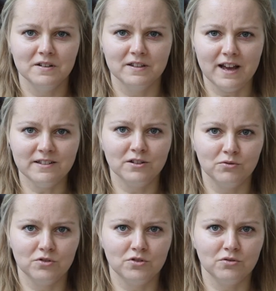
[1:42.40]
that's a
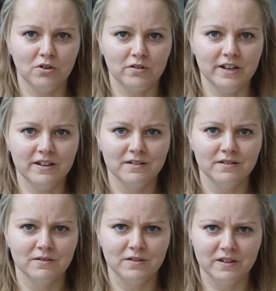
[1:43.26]
good story.
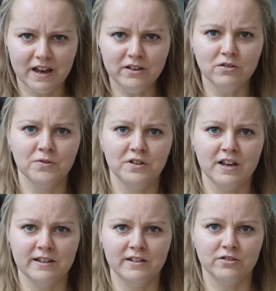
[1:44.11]
Thank you for
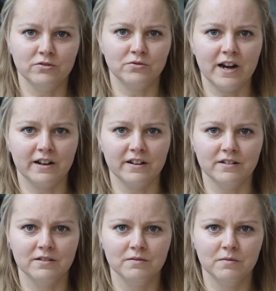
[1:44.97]
that, little dragon.
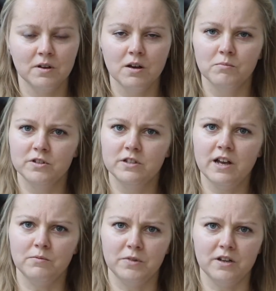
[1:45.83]
But
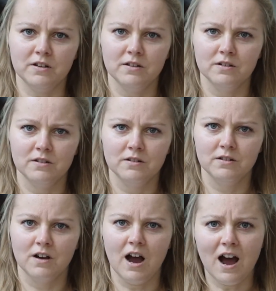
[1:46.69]
tell me,
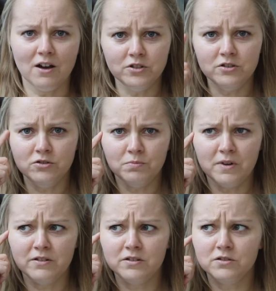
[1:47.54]
how did your
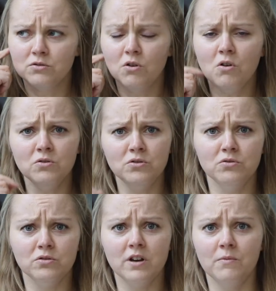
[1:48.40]
parents call you
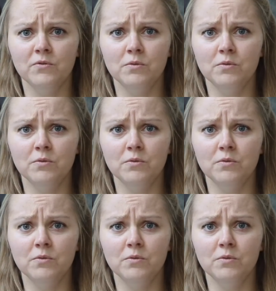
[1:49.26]
to come for